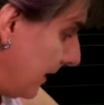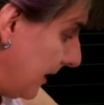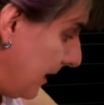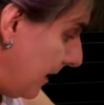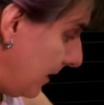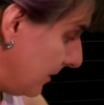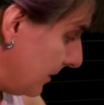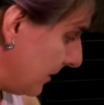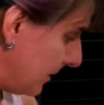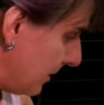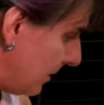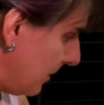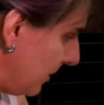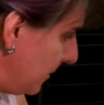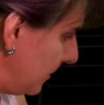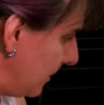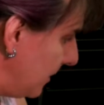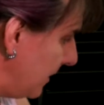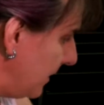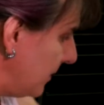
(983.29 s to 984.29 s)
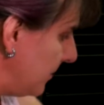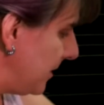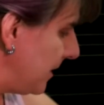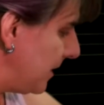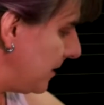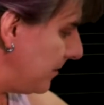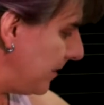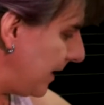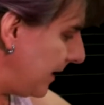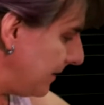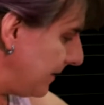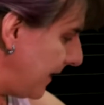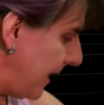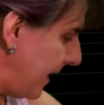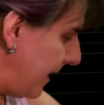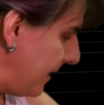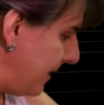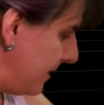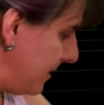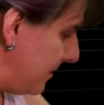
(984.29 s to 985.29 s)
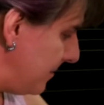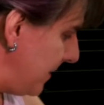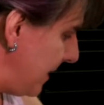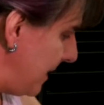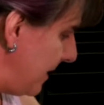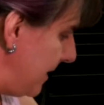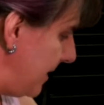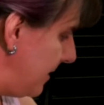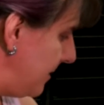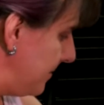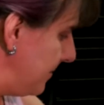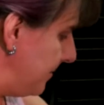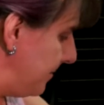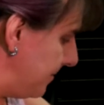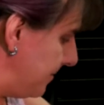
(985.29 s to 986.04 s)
And I'll show you a little bit about that in a minute.